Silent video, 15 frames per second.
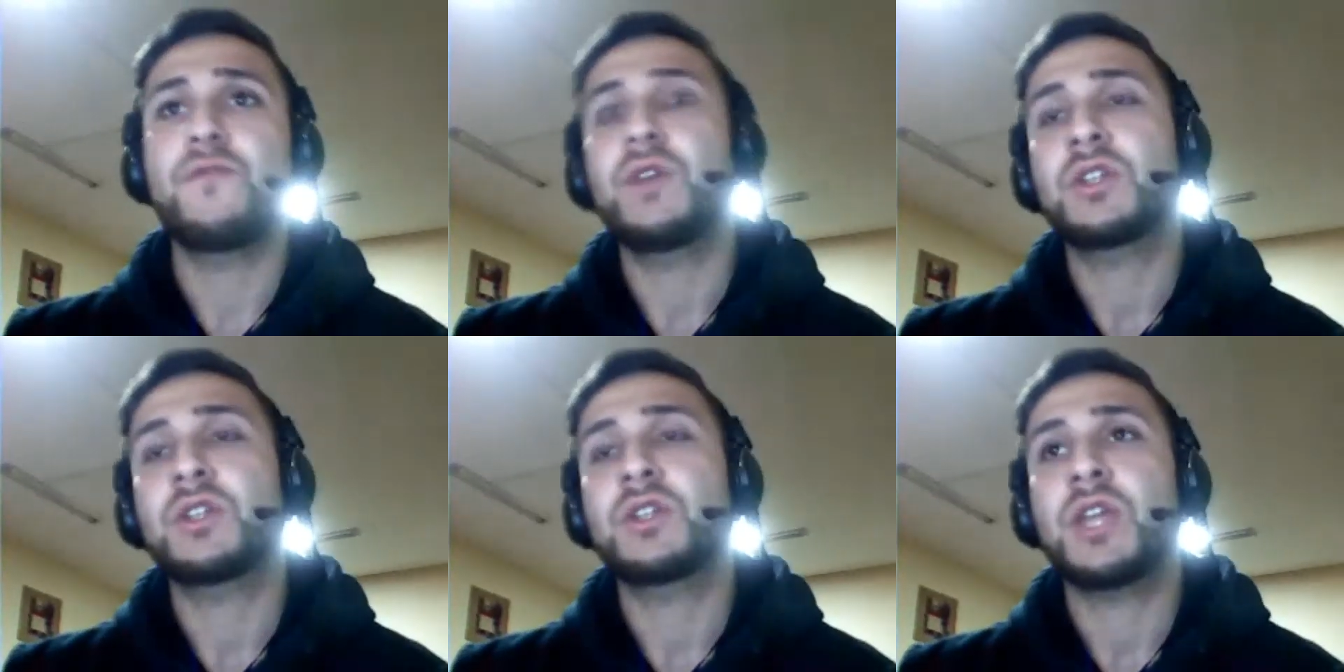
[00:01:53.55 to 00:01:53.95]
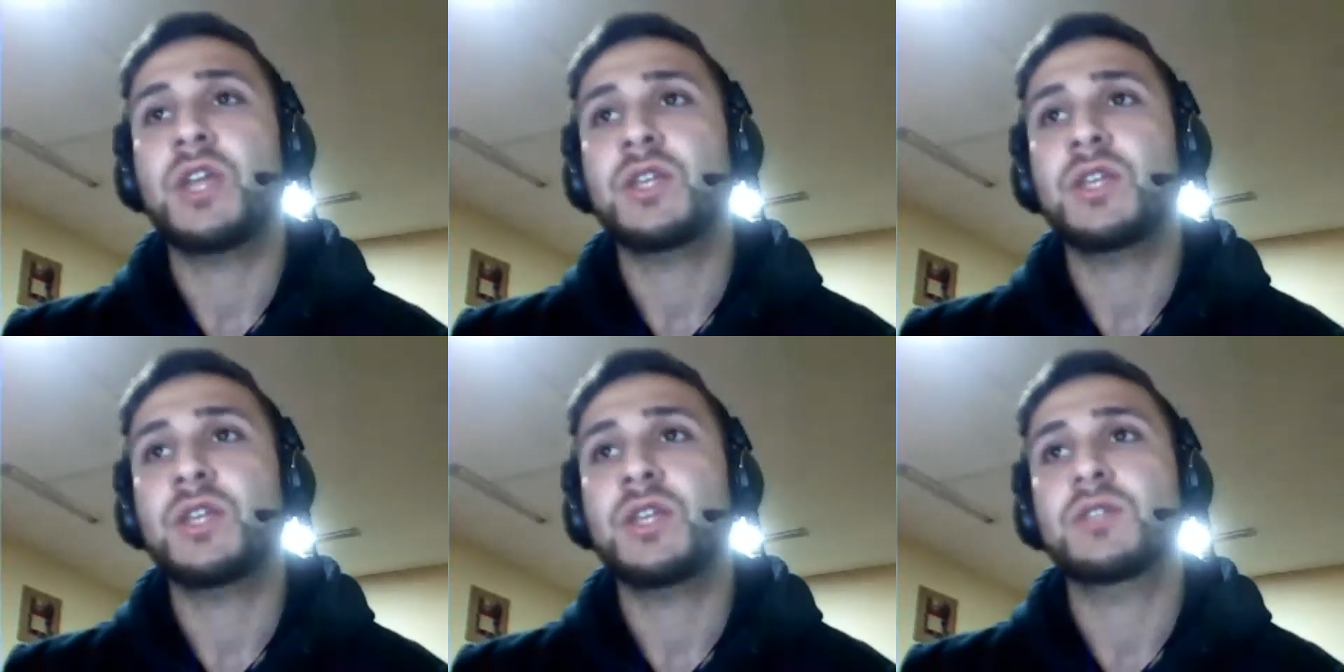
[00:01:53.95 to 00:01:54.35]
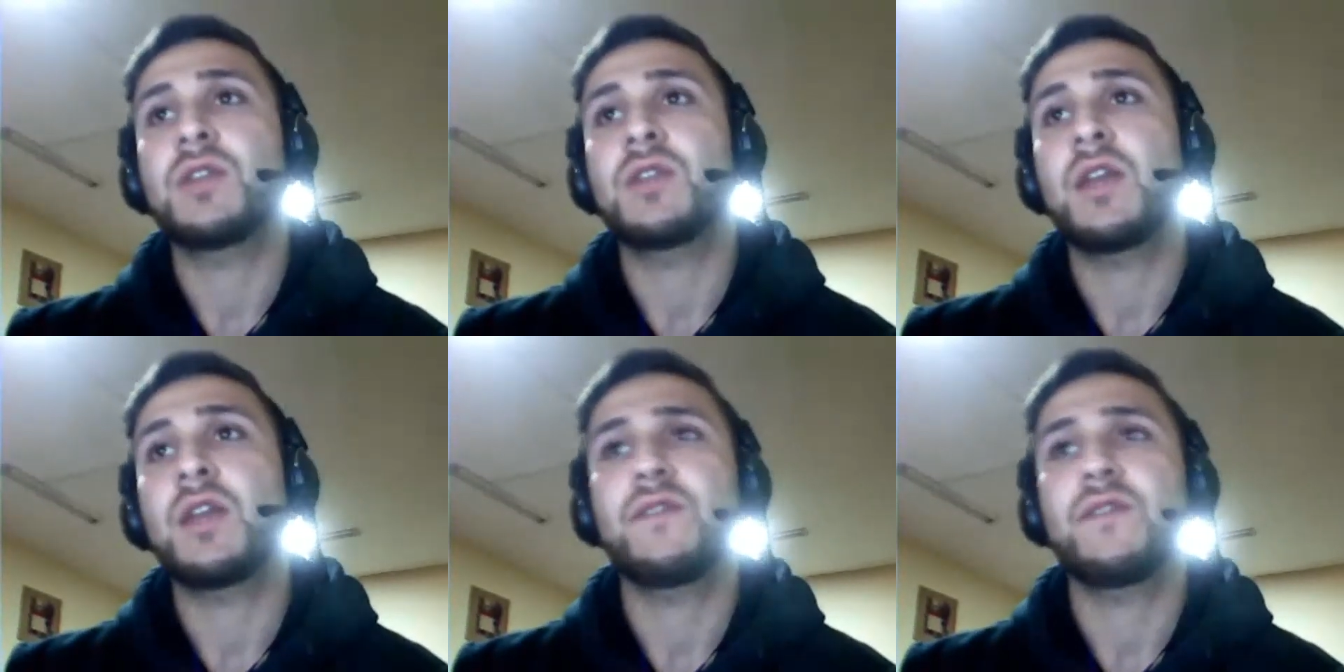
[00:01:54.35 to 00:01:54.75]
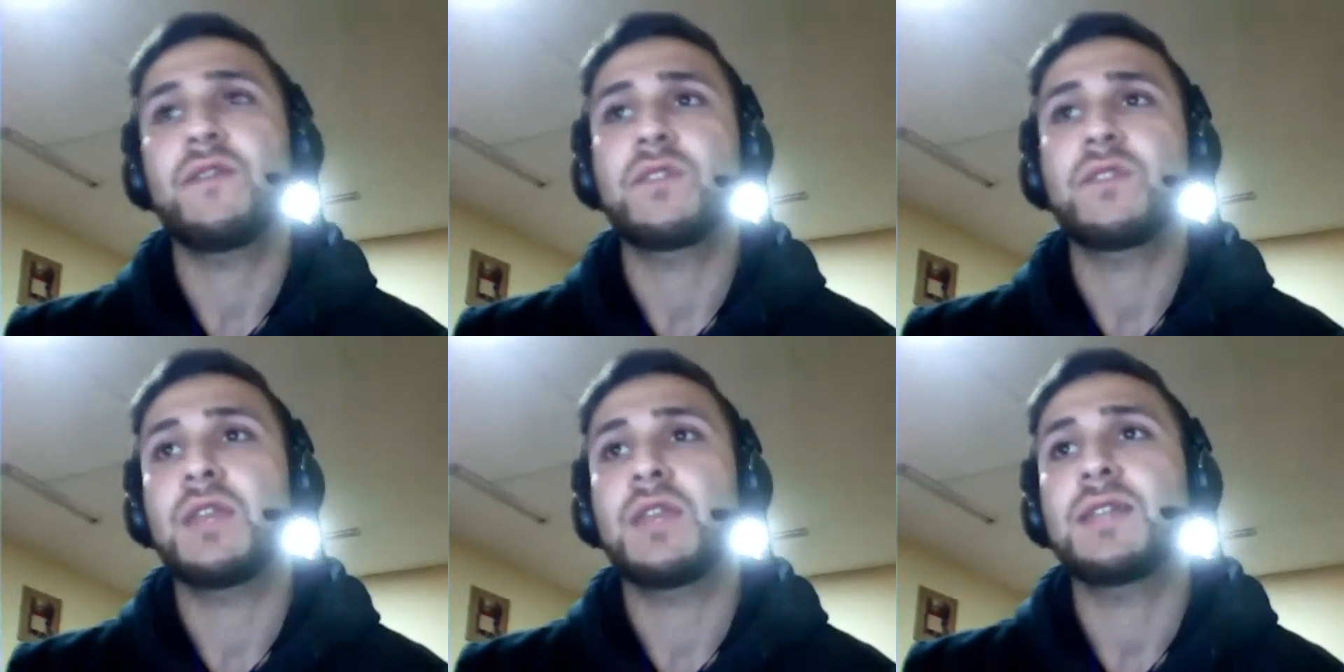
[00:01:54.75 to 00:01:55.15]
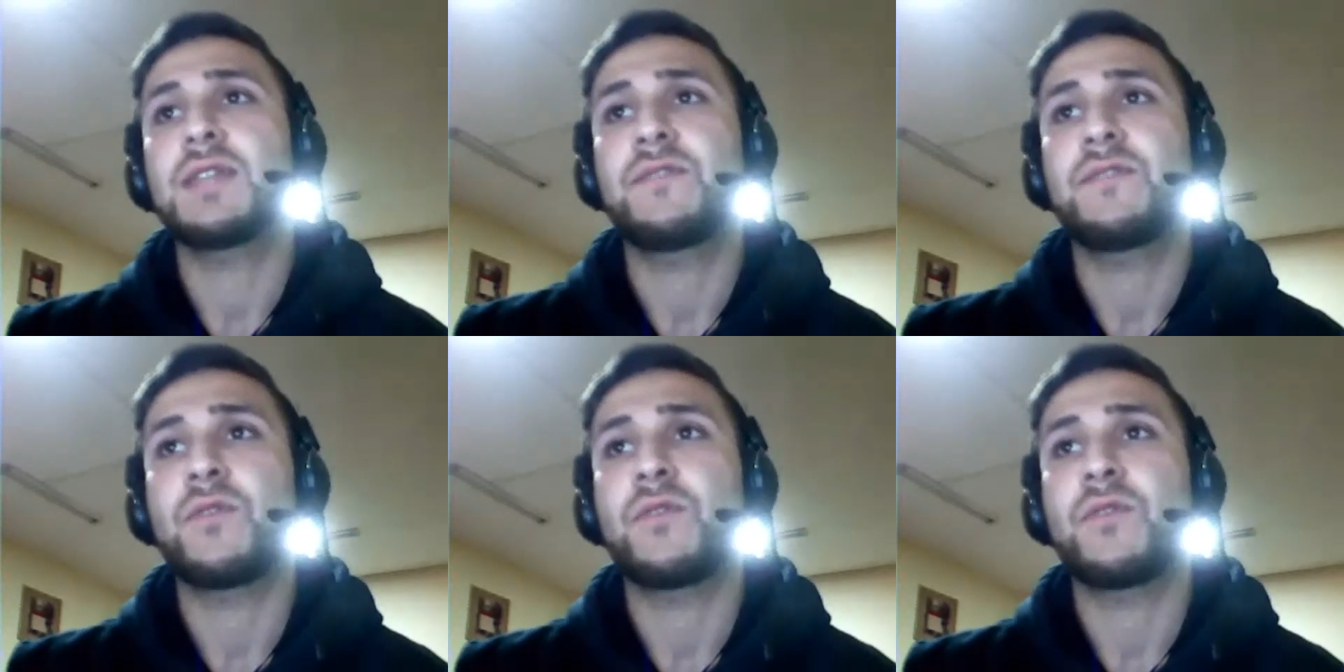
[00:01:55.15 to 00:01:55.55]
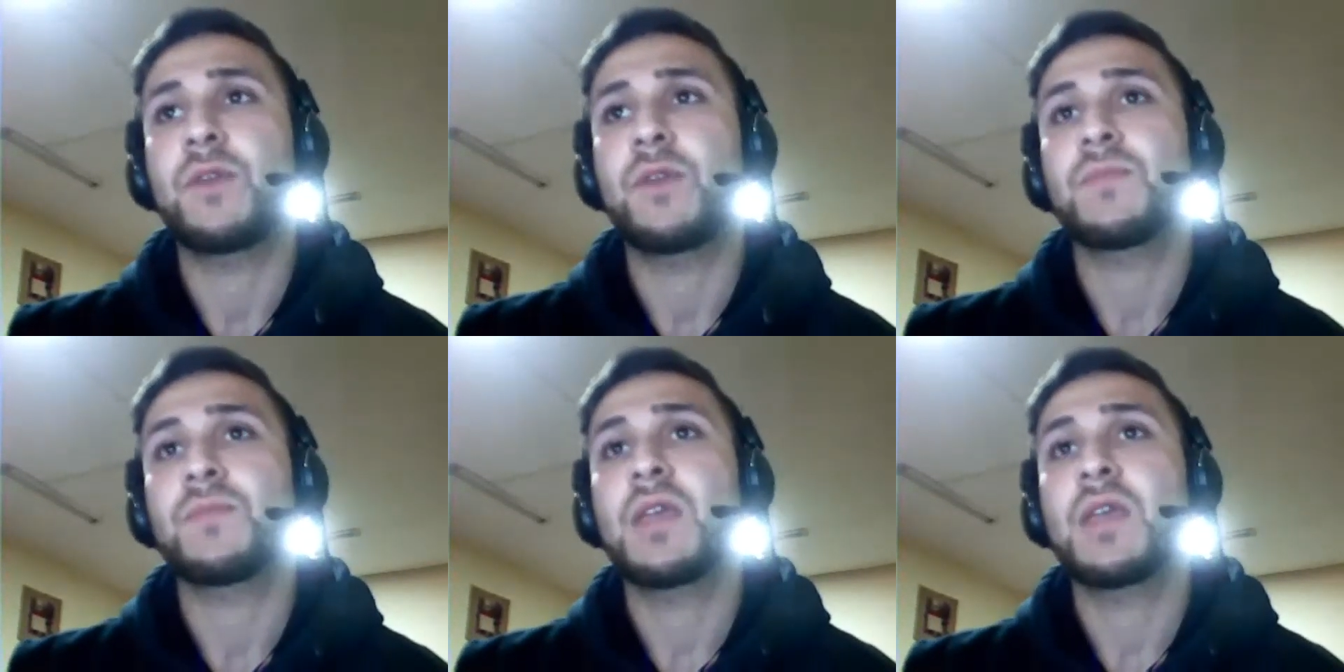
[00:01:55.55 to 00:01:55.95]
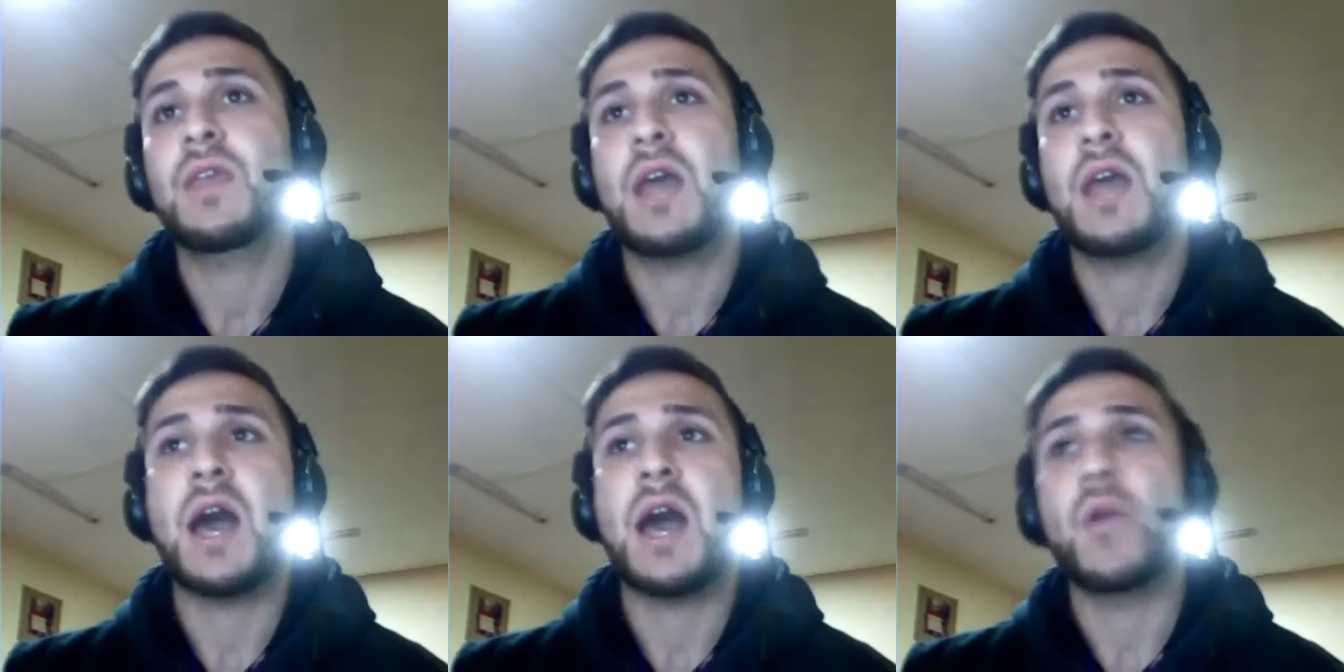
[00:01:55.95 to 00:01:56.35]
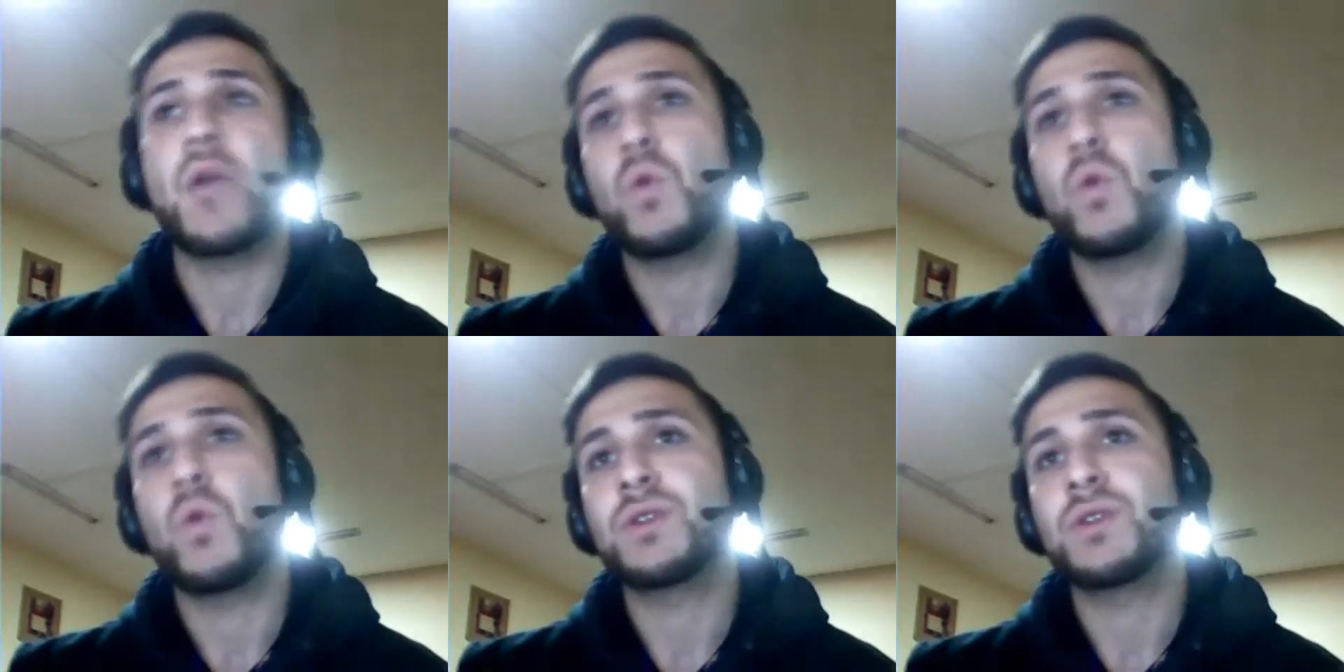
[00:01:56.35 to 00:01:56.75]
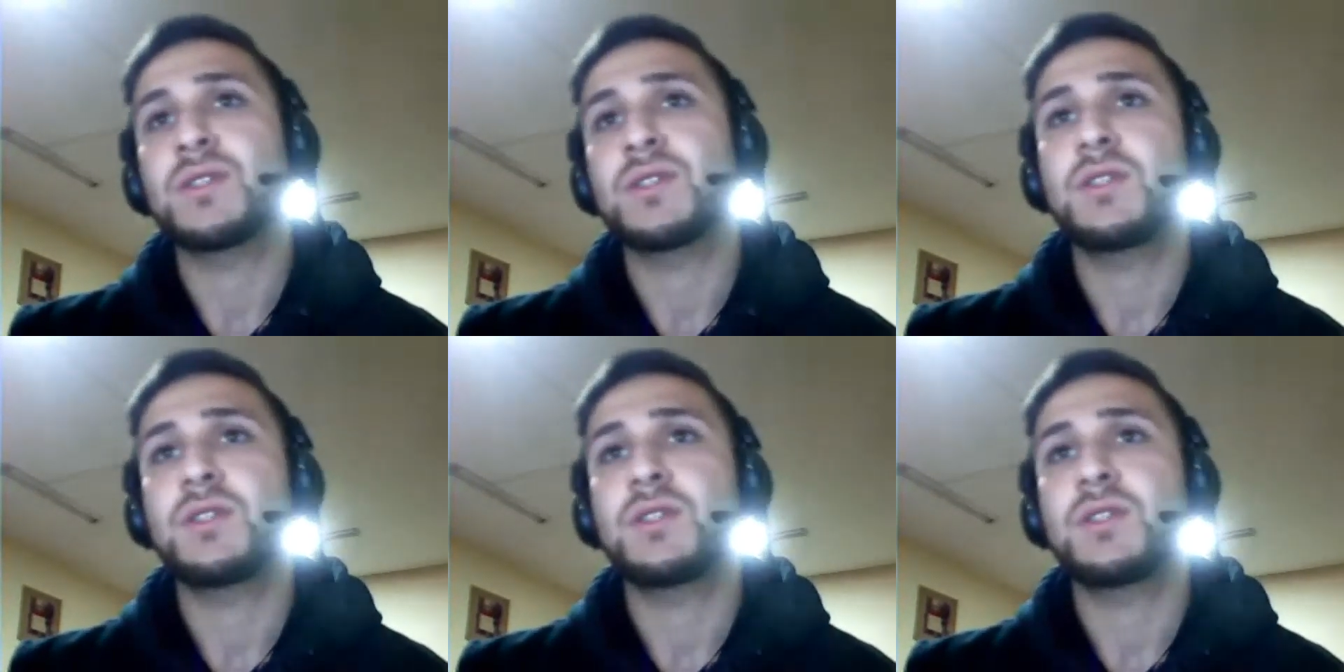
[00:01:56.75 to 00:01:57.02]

And if we are changing to the negative form,